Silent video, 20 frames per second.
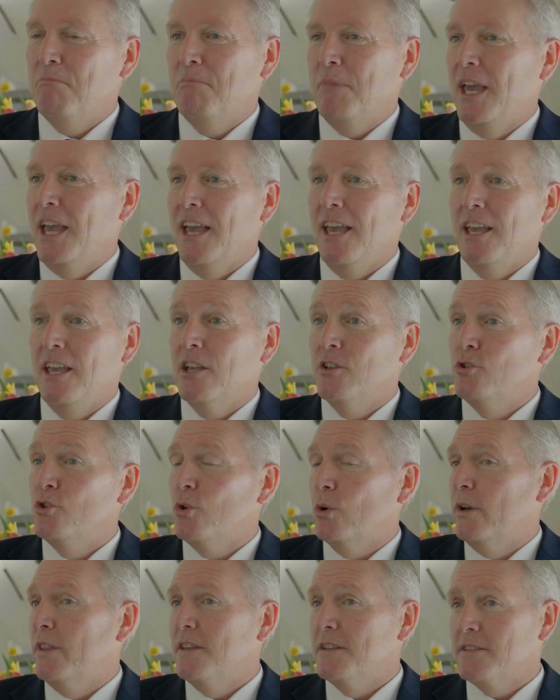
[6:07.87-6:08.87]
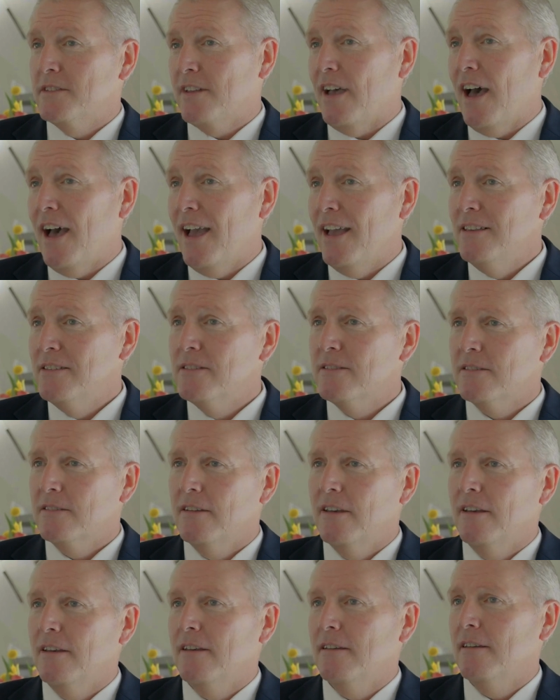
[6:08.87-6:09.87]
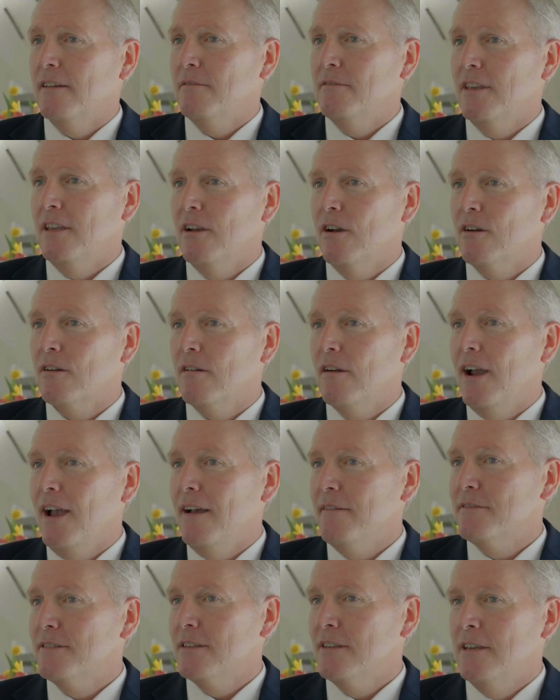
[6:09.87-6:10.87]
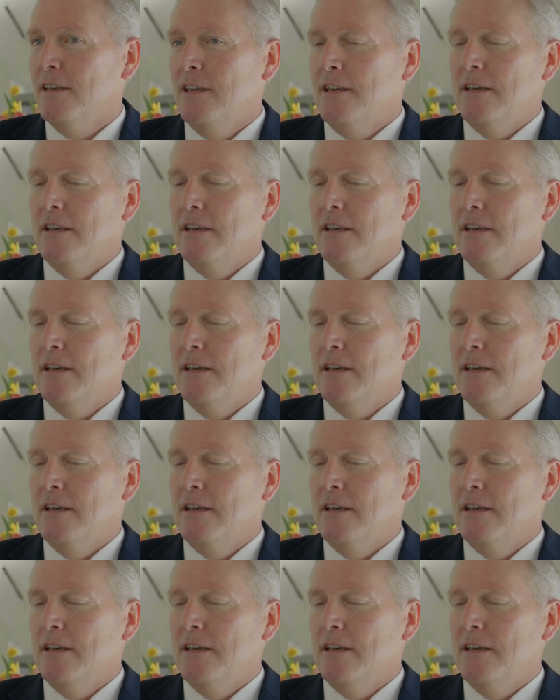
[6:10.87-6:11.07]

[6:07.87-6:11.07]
may enjoy the size of the aircraft,